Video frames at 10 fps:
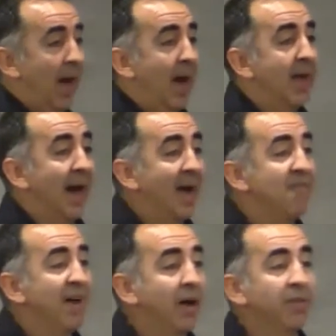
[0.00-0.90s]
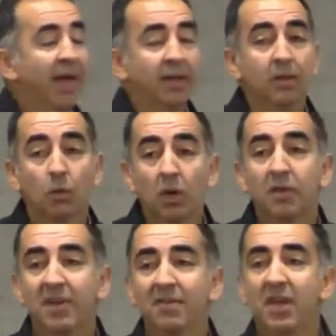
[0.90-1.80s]
I found that the
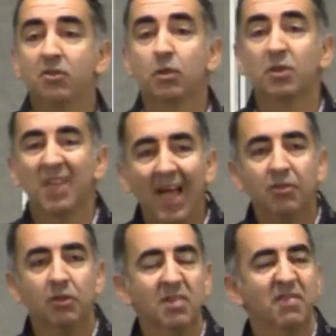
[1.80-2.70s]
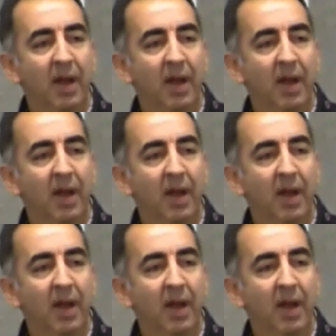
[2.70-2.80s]
world of innovation was actually